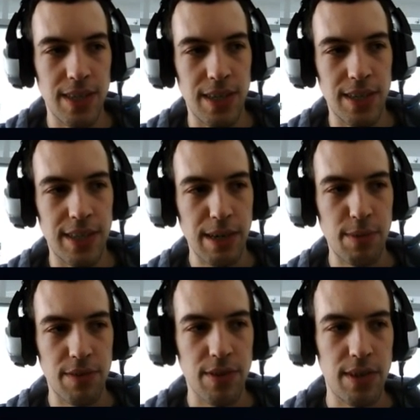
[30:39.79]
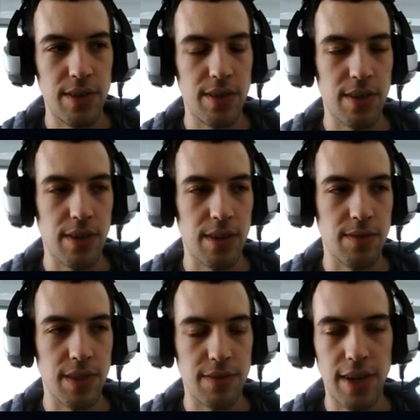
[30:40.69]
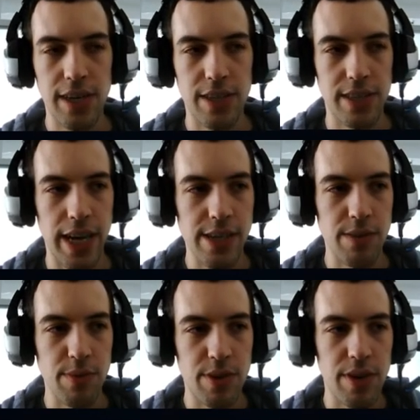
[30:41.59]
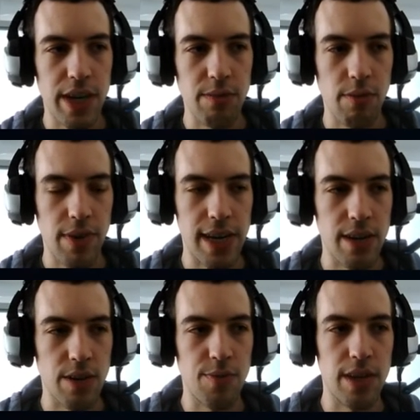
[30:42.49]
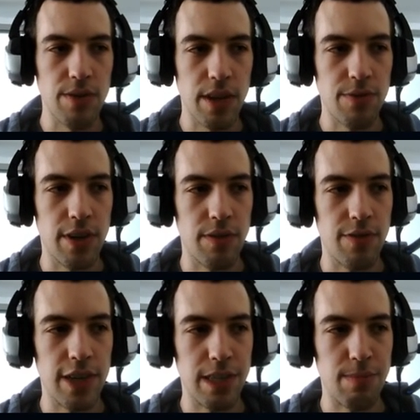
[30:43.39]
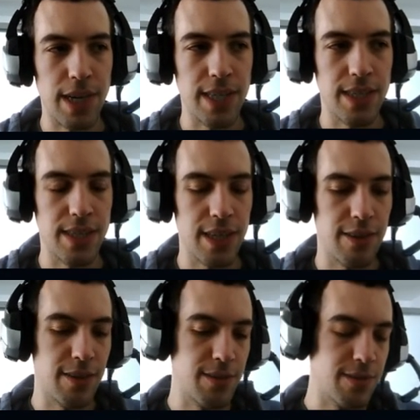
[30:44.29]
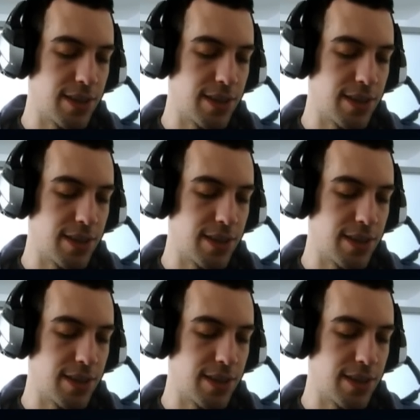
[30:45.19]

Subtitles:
segment of code or this function is actually returning the value you were looking for in the first place, instead of